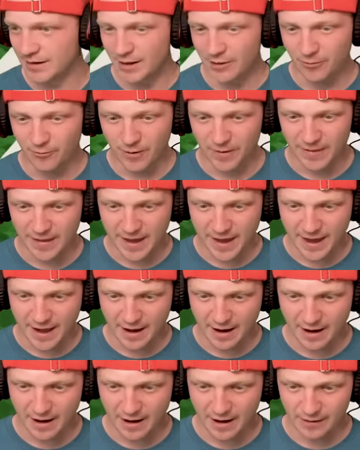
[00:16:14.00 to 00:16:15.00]
Another one
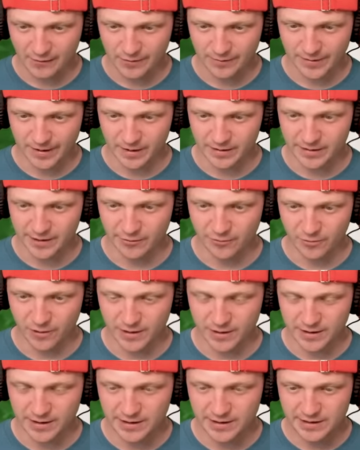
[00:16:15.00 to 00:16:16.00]
there. What about another
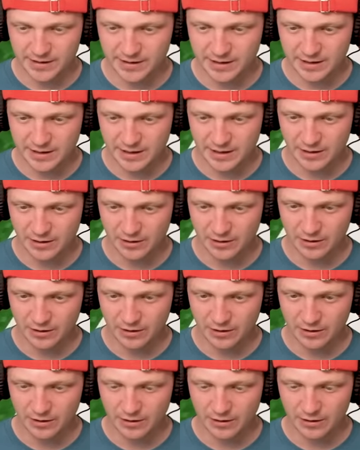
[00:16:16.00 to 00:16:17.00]
one
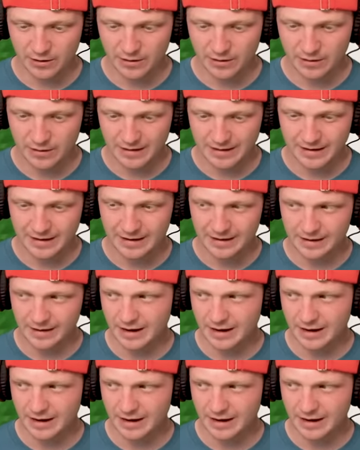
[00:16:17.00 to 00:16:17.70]
here? Uh,